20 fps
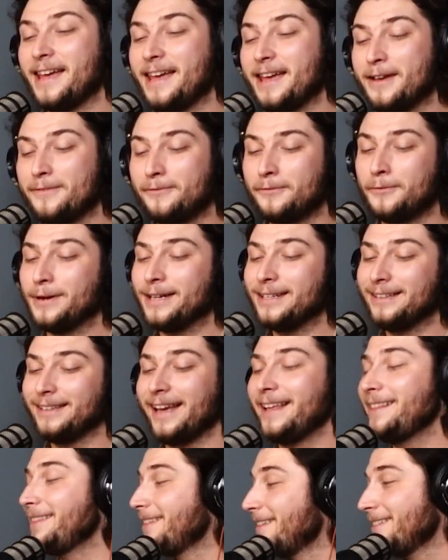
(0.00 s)
If we
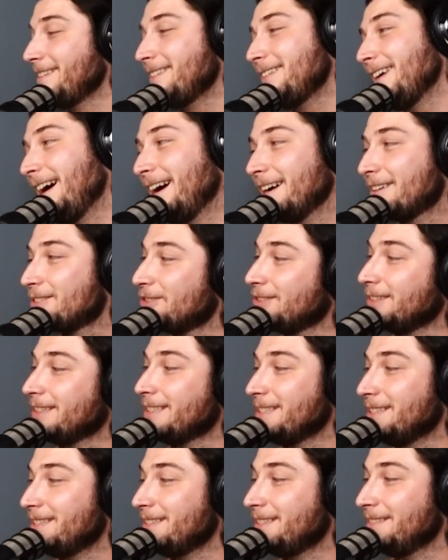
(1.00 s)
let this
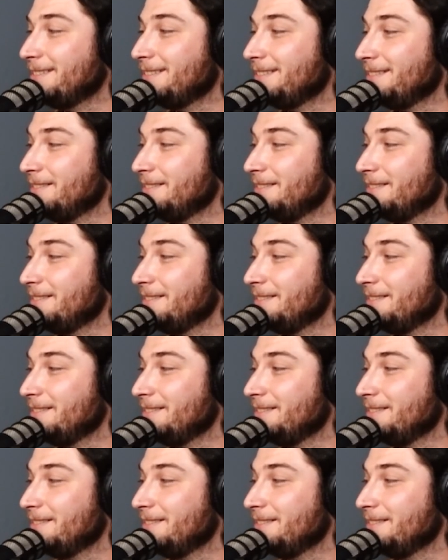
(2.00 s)
actually